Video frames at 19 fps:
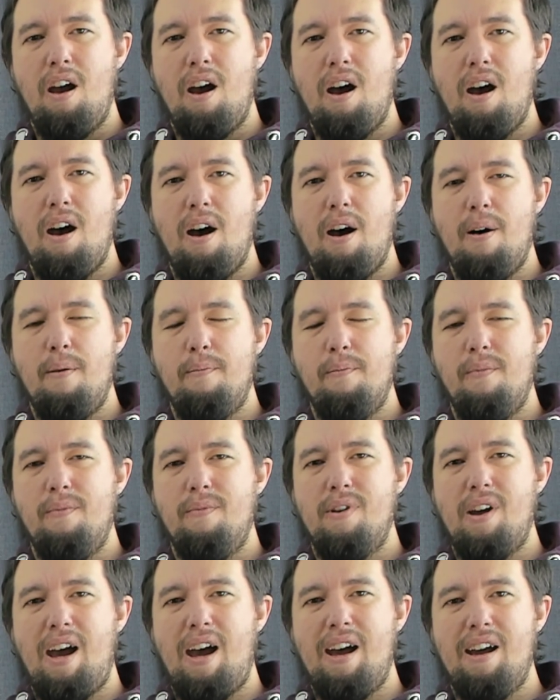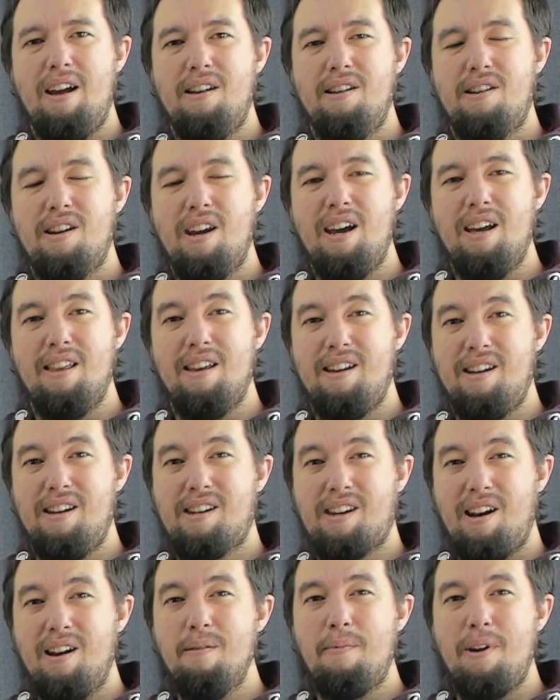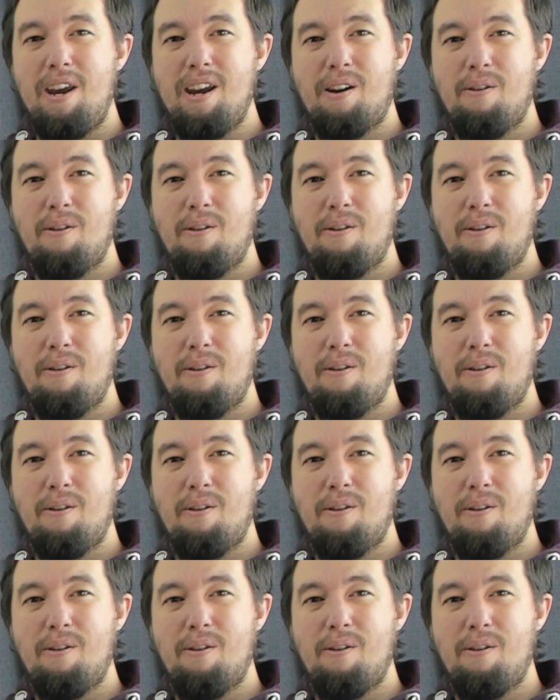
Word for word: Um, and yeah, it's going to be